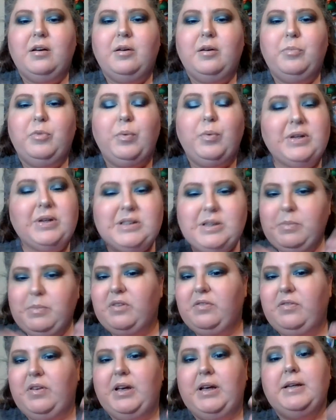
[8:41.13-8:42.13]
The rest of my
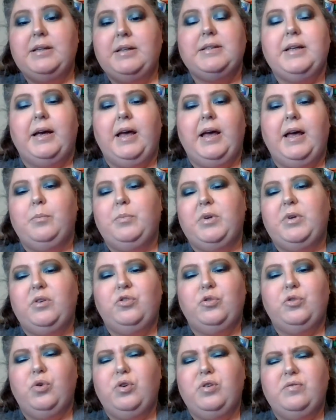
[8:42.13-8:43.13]
face, I kept
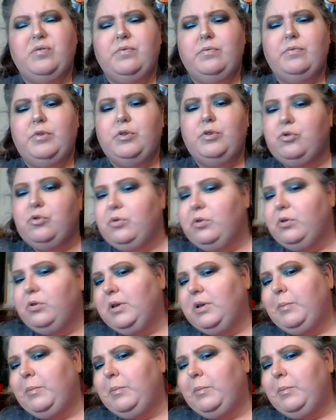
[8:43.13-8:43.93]
sort of neutral.